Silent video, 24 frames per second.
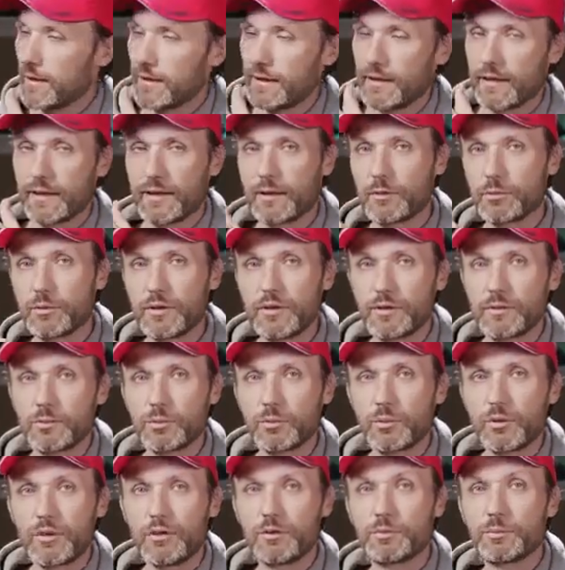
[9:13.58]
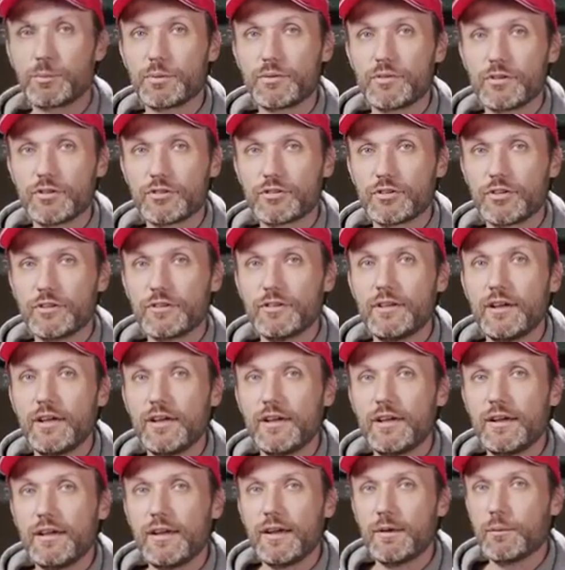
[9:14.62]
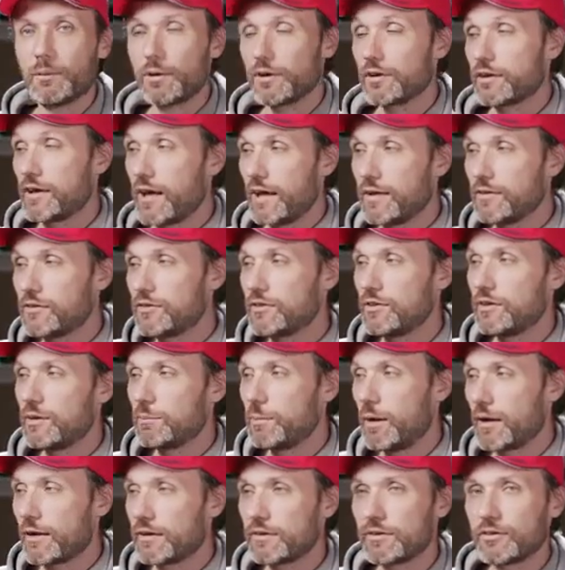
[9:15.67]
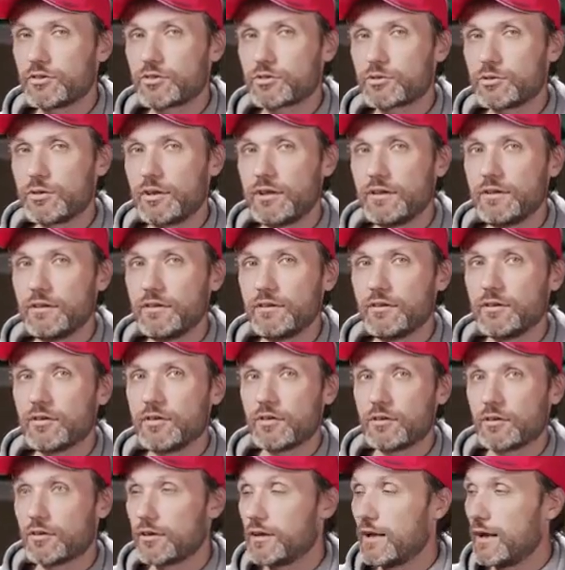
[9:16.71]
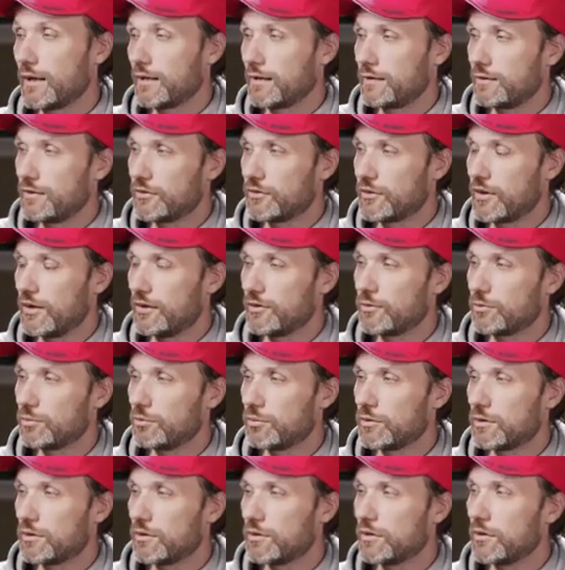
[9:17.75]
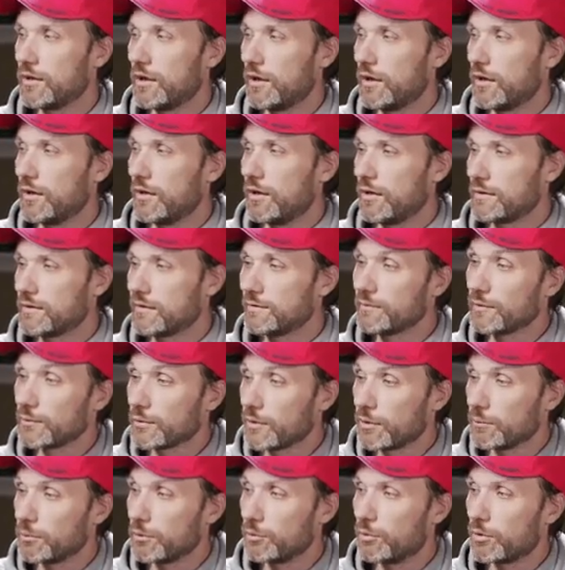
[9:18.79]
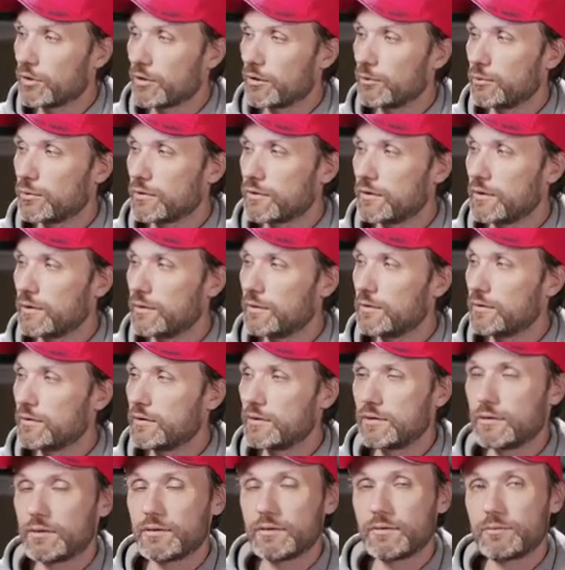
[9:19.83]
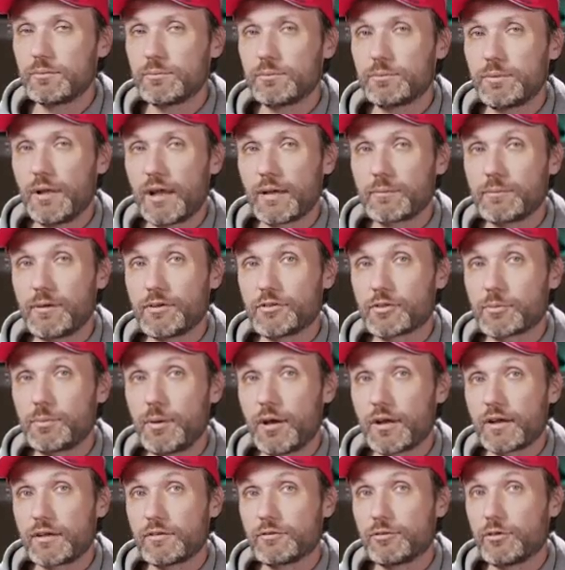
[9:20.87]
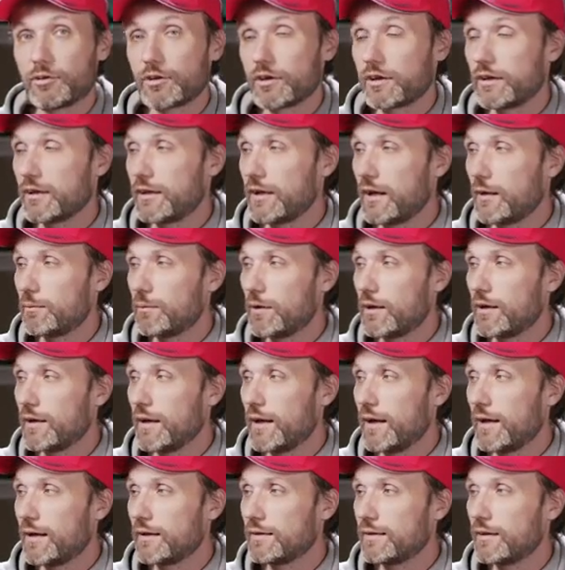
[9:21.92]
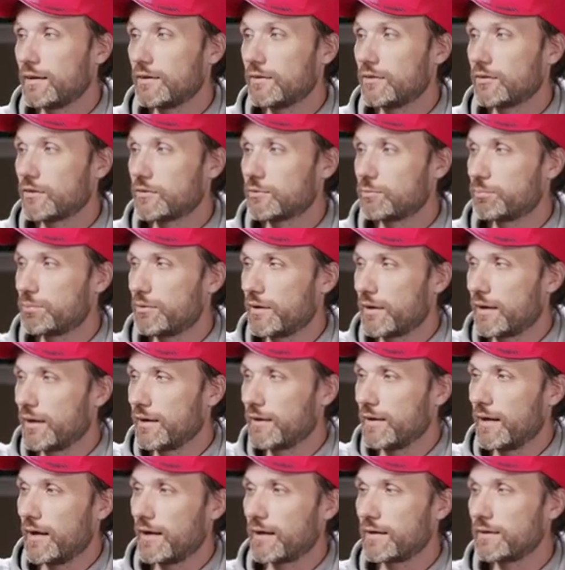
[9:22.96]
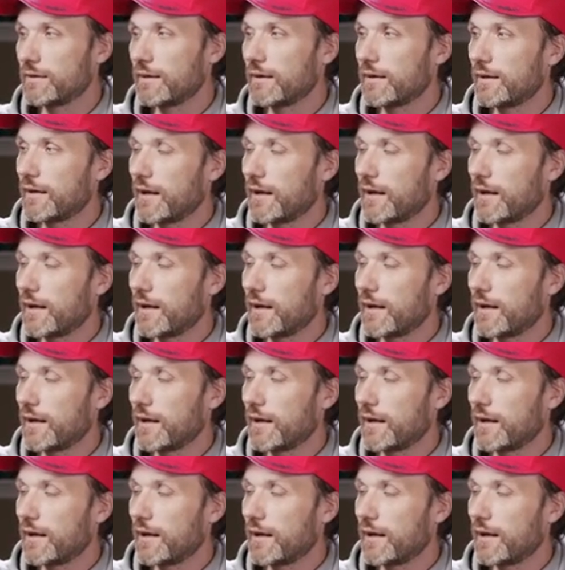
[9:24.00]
in a really weird position where you can't see the back of the screen, or like in this case where sometimes I'll be working with the Blackmagic Pocket 4K camera and I just again had it at an